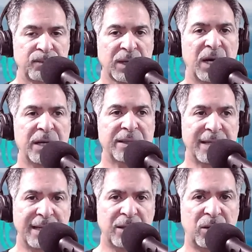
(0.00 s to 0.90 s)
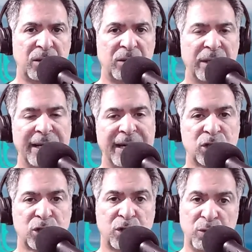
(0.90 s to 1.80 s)
until
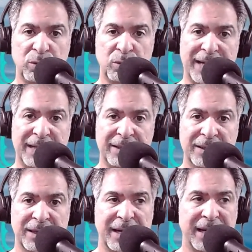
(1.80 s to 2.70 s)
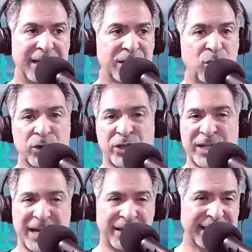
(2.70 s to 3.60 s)
it's too late and it's all
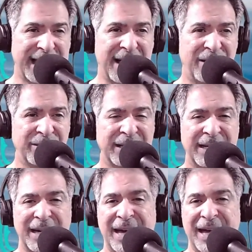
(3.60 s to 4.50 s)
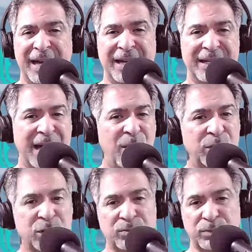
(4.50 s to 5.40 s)
settled out and now
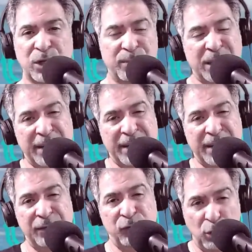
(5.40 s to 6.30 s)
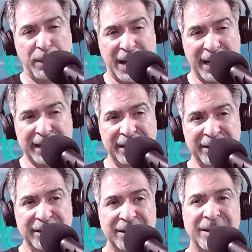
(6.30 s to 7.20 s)
it's going to be coming out of your pocket
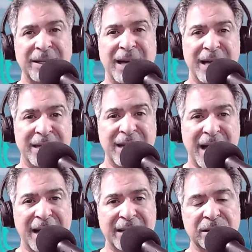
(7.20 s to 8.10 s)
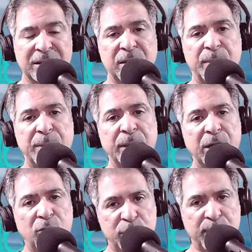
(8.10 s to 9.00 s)
and not the people that
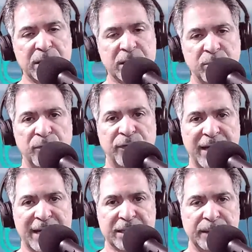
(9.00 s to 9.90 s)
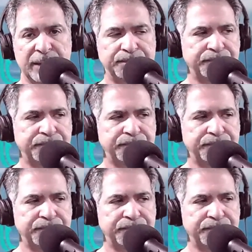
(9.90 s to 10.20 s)
are responsible for the accident.